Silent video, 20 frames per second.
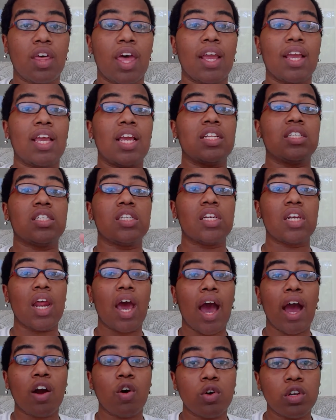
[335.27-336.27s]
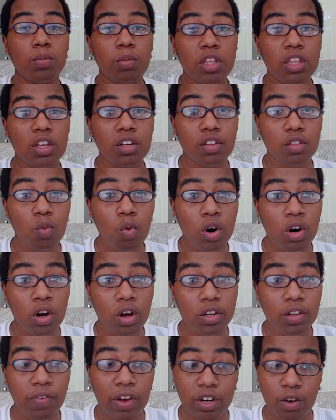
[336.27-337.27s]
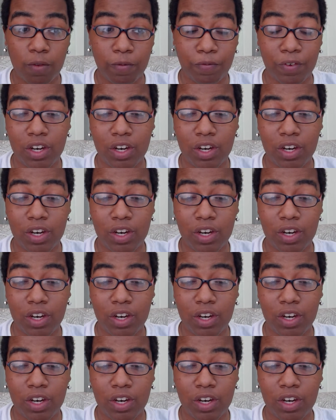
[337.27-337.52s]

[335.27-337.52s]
Like, it's not going to be the end of the world if I don't